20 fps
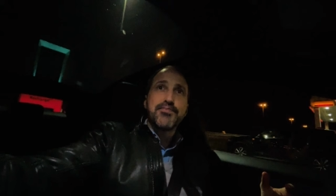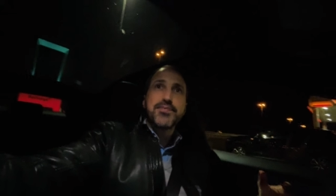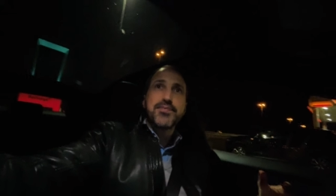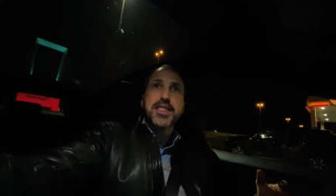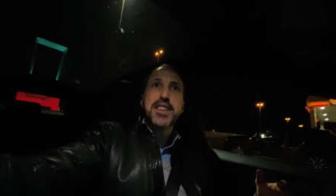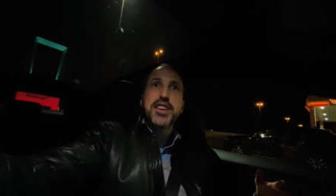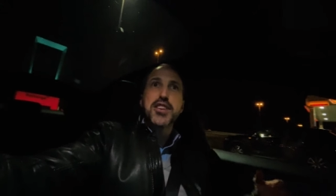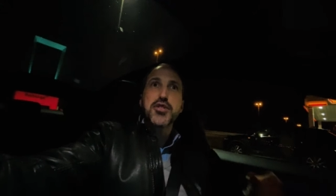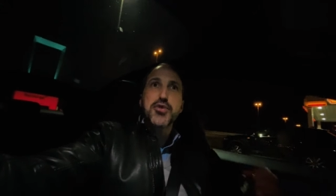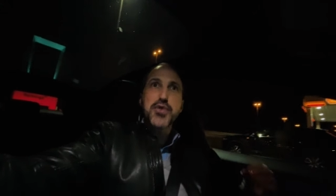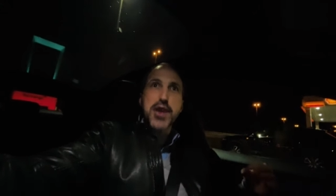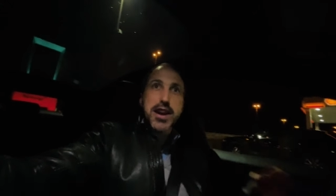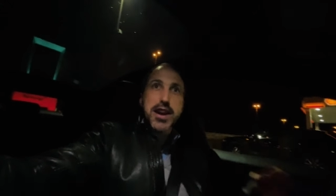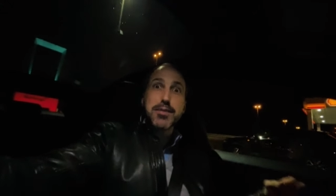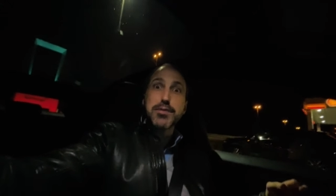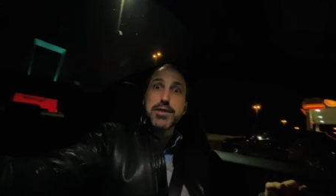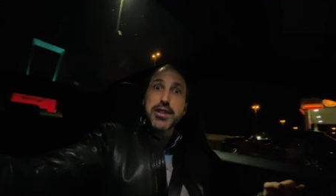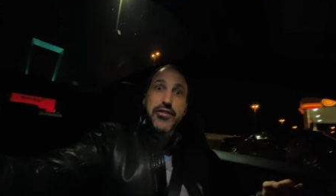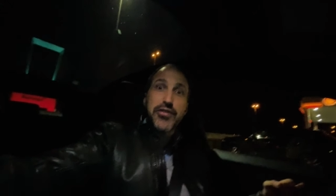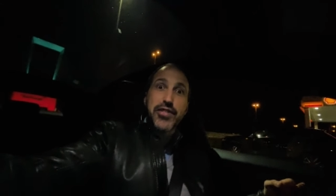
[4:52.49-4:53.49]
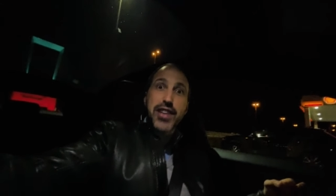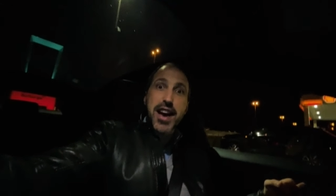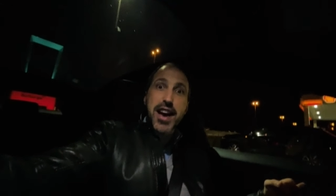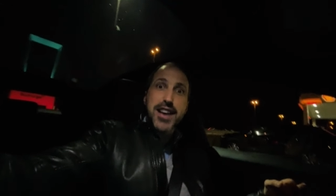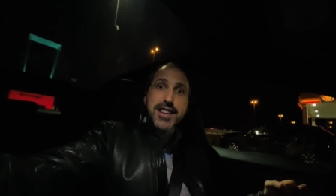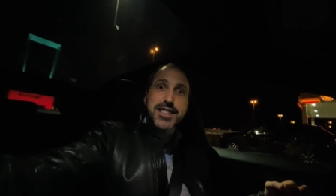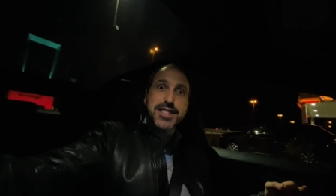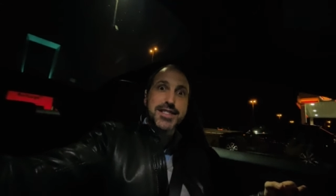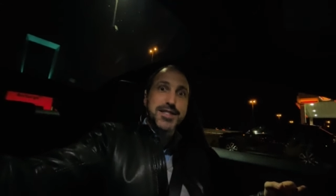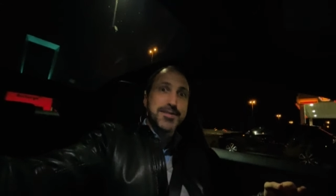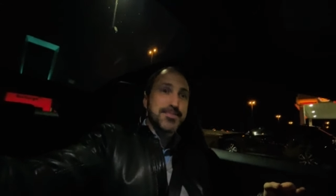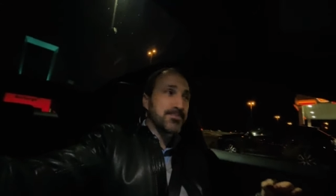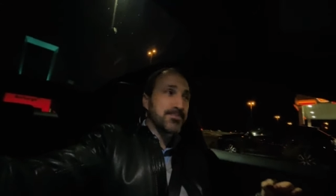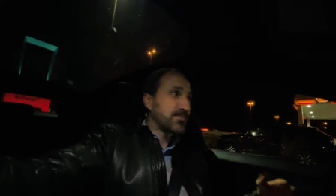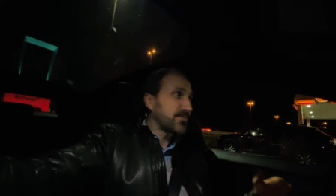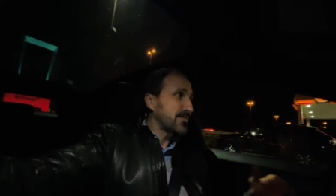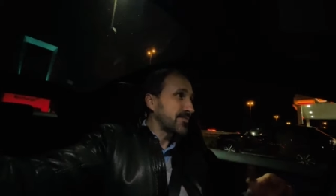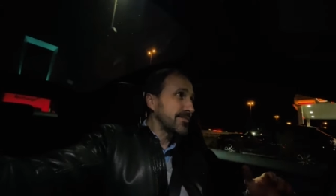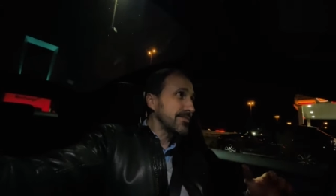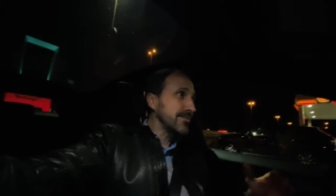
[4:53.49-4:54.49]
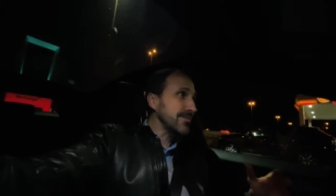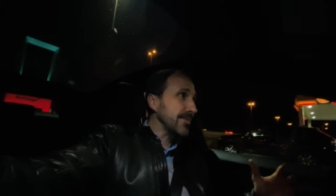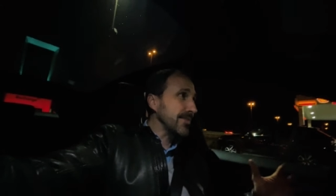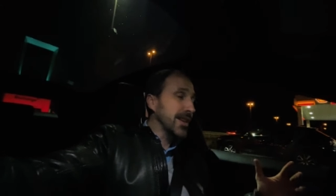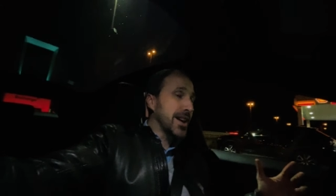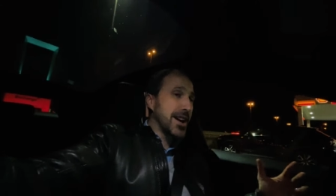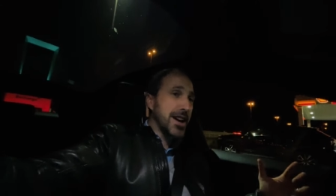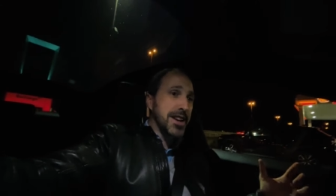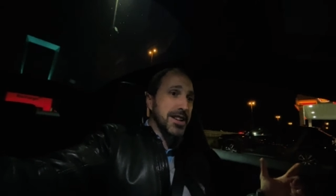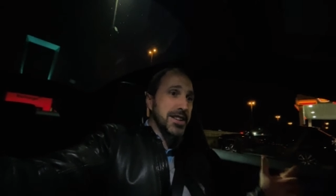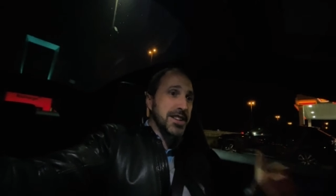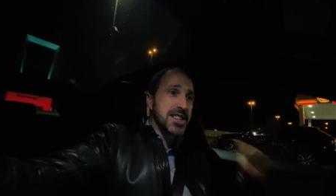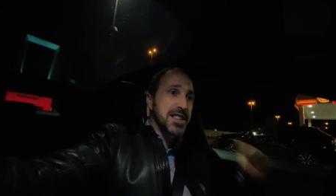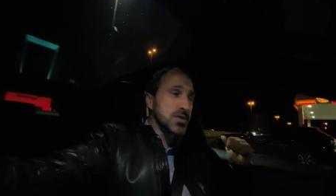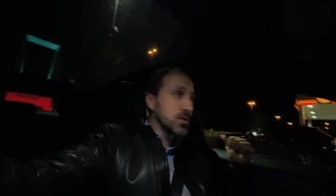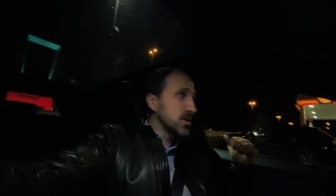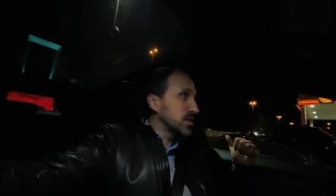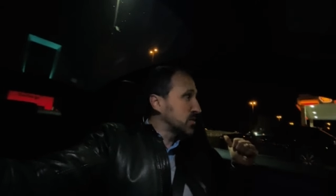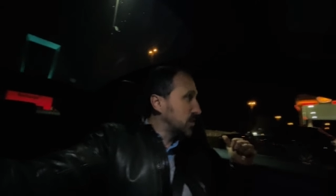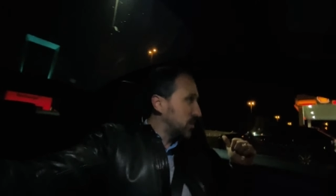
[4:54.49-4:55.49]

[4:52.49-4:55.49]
Incredibly fast. And this was